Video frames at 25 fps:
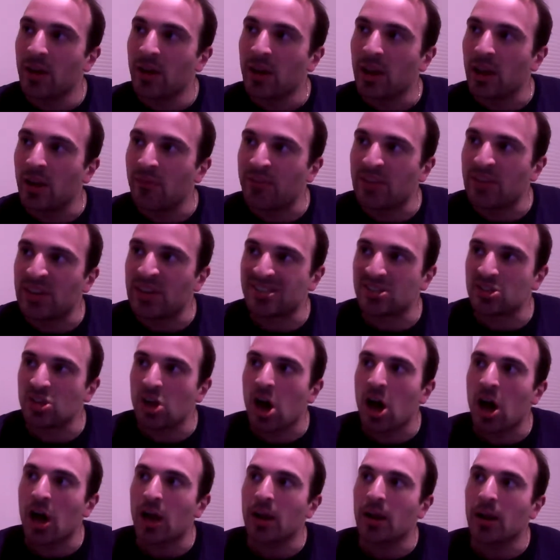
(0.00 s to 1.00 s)
if he's
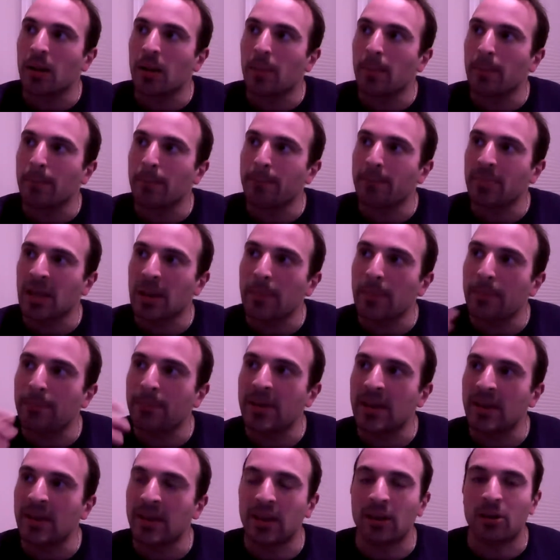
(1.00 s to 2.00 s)
not
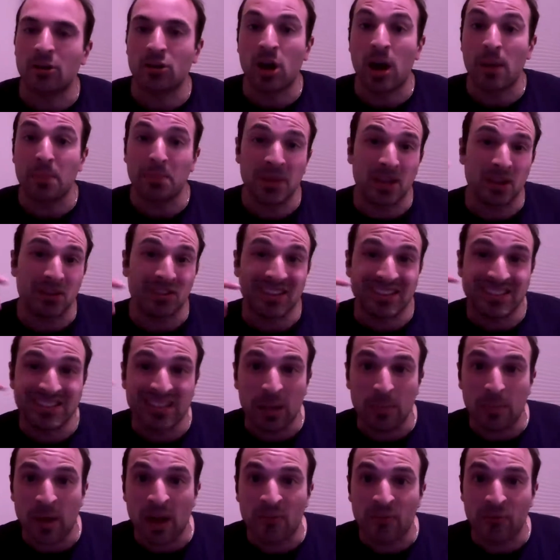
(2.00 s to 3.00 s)
competing or not playing at the
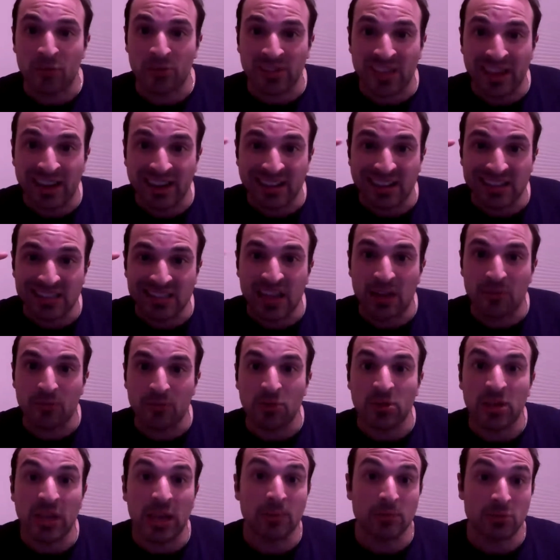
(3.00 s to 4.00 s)
same effort that he does
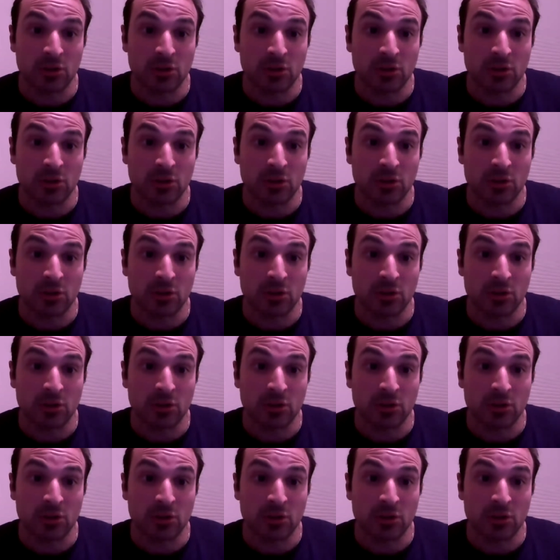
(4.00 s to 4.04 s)
every game.